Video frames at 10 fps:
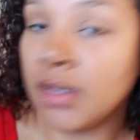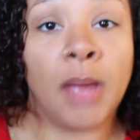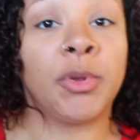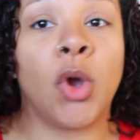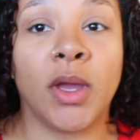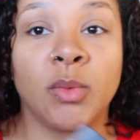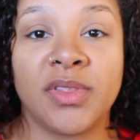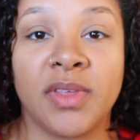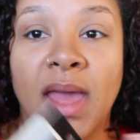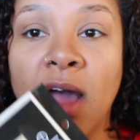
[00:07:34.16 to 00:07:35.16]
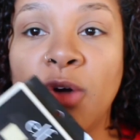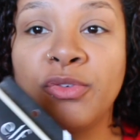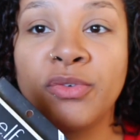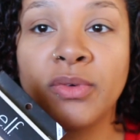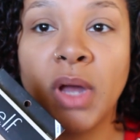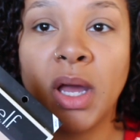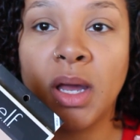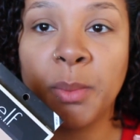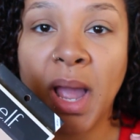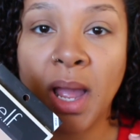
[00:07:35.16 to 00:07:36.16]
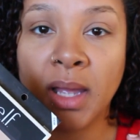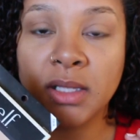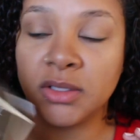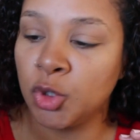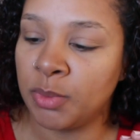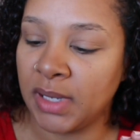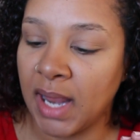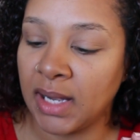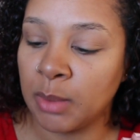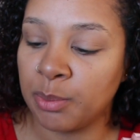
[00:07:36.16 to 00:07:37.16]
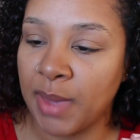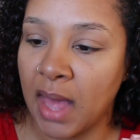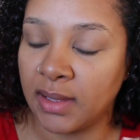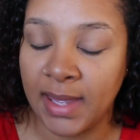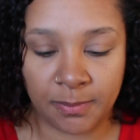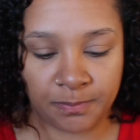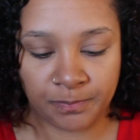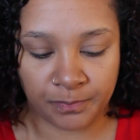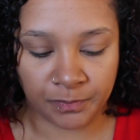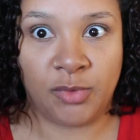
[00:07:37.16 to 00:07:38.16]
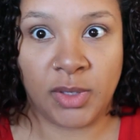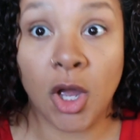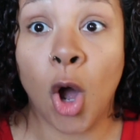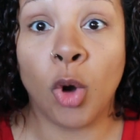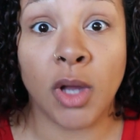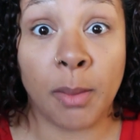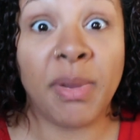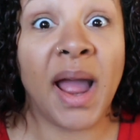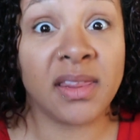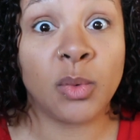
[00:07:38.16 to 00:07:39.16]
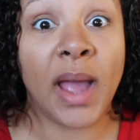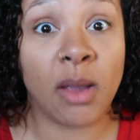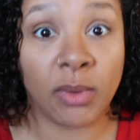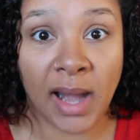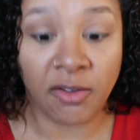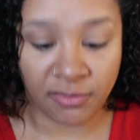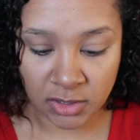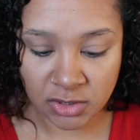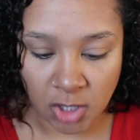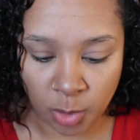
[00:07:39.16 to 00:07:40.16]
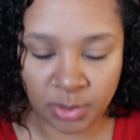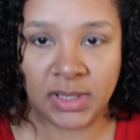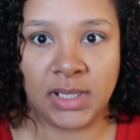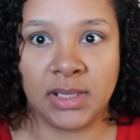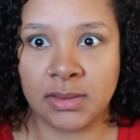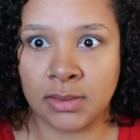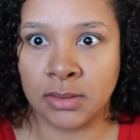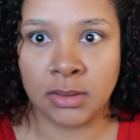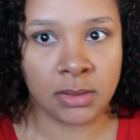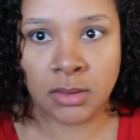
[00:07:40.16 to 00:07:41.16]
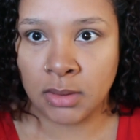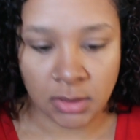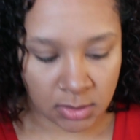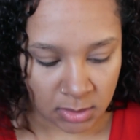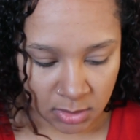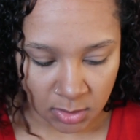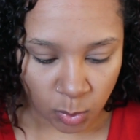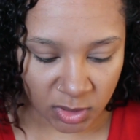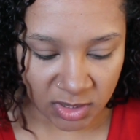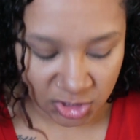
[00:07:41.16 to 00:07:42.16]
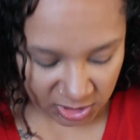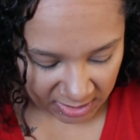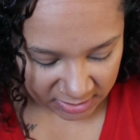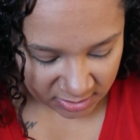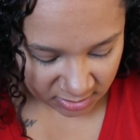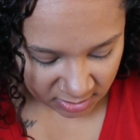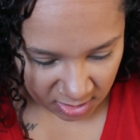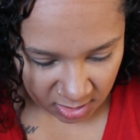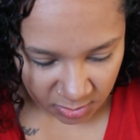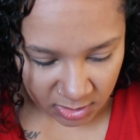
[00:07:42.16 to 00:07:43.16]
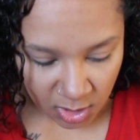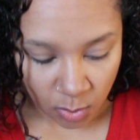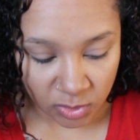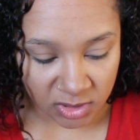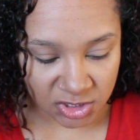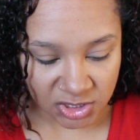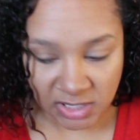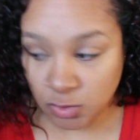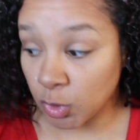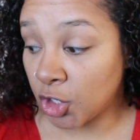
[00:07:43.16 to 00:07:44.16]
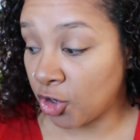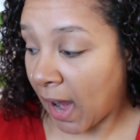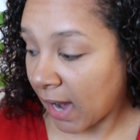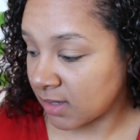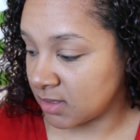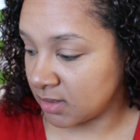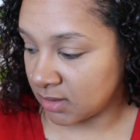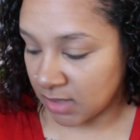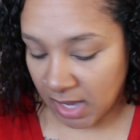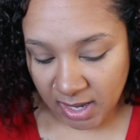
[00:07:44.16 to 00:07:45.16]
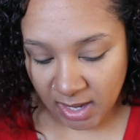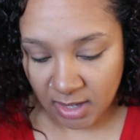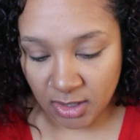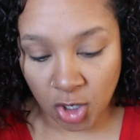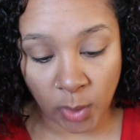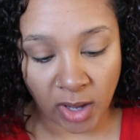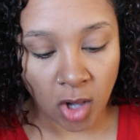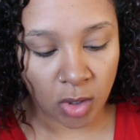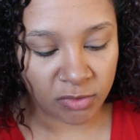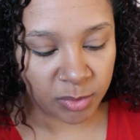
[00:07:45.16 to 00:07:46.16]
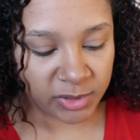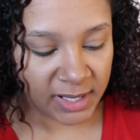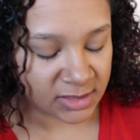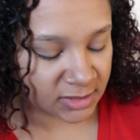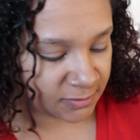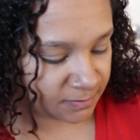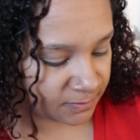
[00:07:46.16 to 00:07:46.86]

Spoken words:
Now I'm gonna go in with the E.L.F. Illuminating palette. Oh, by the way, when I first opened this, one of the shades, one of the shades were cracked and going all over the place.